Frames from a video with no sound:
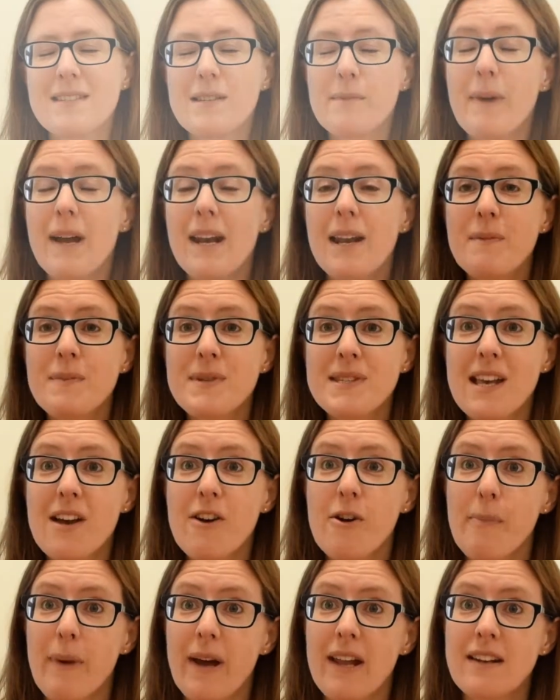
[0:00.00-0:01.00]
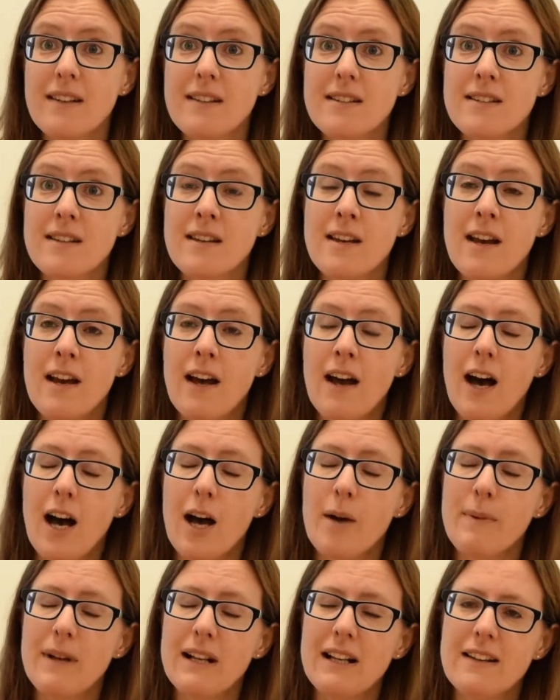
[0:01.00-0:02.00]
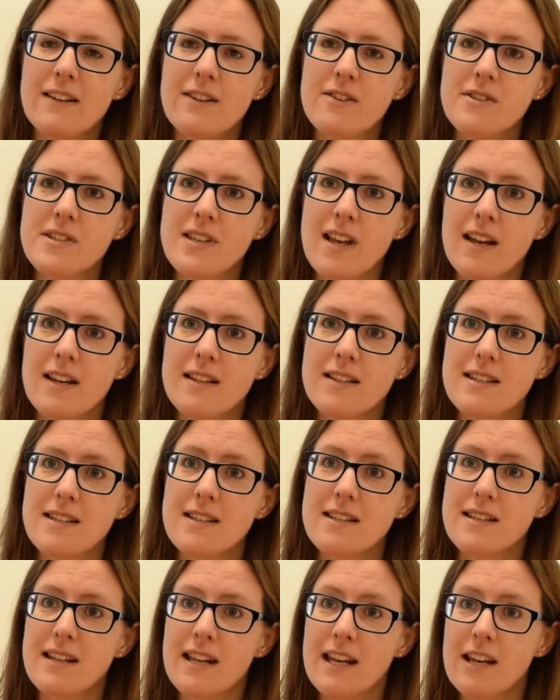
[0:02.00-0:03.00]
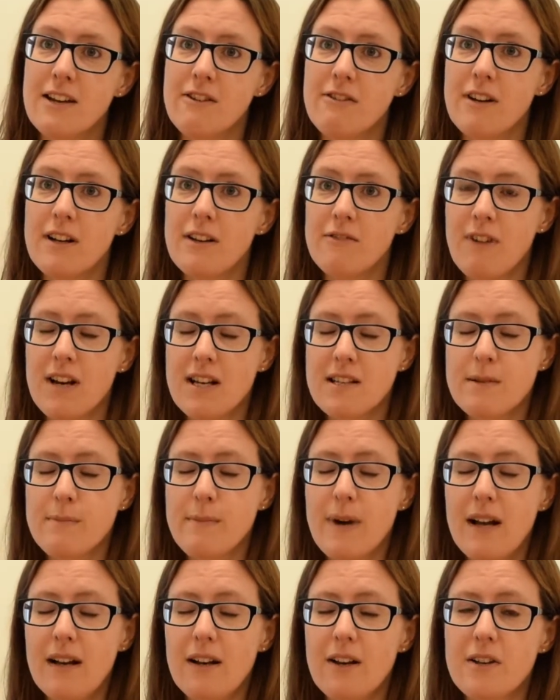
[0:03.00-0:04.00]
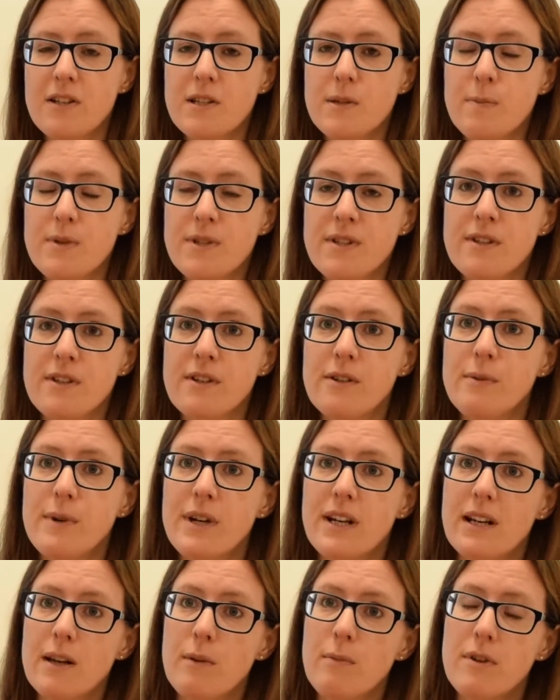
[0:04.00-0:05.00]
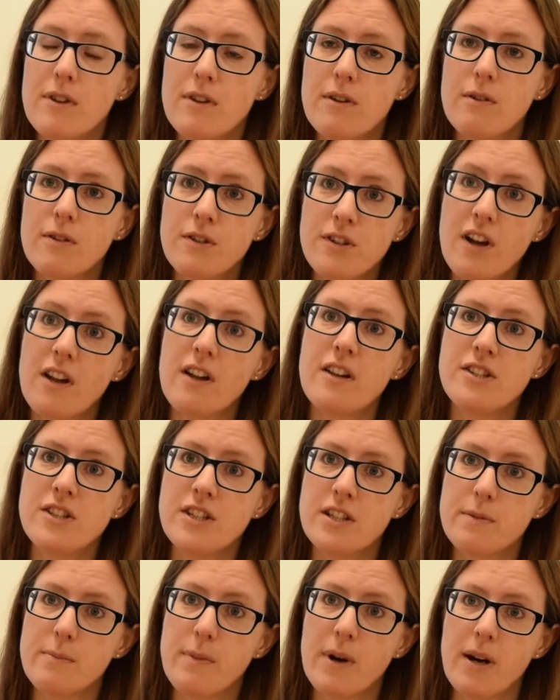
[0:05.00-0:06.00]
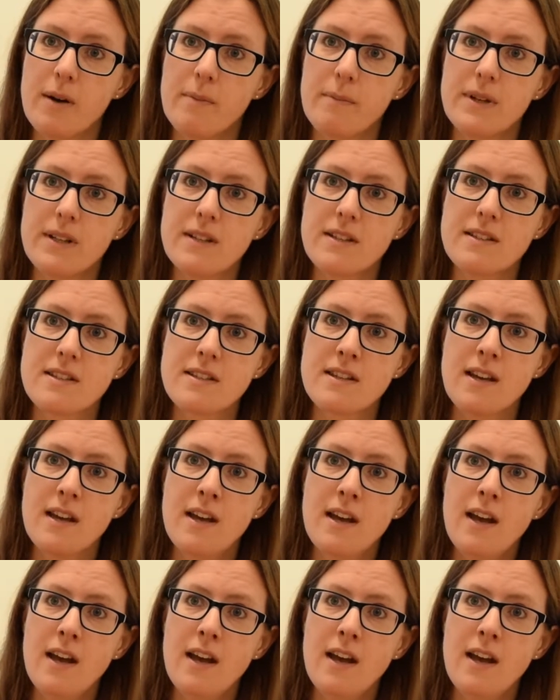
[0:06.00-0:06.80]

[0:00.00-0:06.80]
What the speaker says: So my name's Sarah Bent. I'm a clinical scientist here at Wrexham Isle Hospital working with the audiology department.